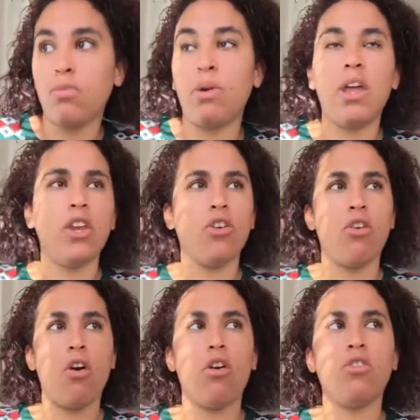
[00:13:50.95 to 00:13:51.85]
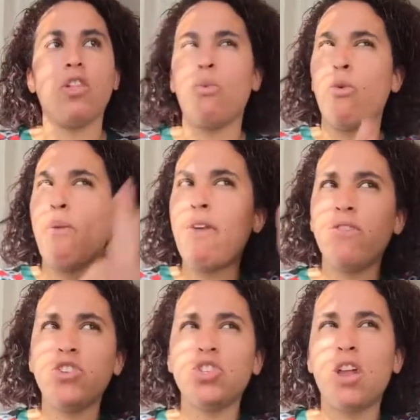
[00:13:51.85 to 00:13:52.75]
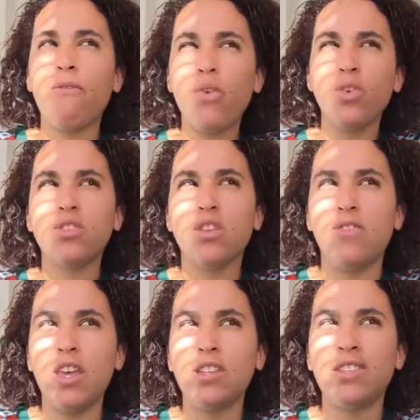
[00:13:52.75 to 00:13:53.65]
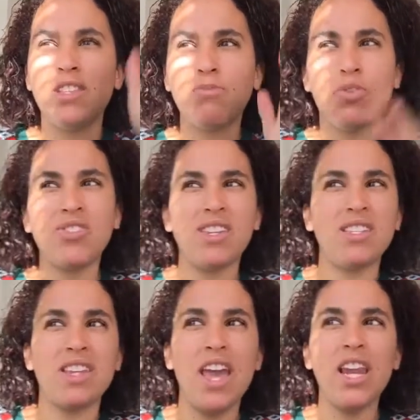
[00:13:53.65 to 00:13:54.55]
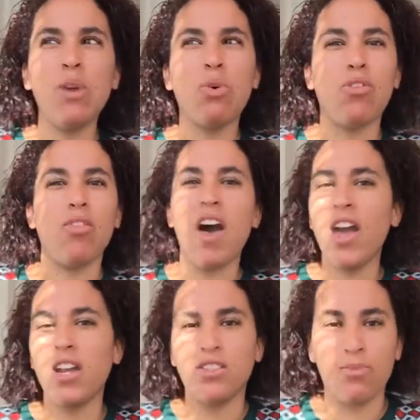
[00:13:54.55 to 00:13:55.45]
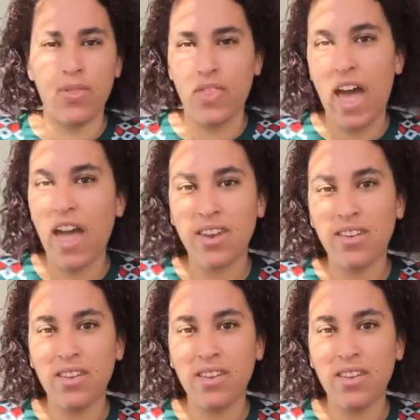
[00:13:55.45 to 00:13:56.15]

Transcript: But in your heart, you're like, well, my vision, I'm focused on this, and this person isn't anywhere aligned with that.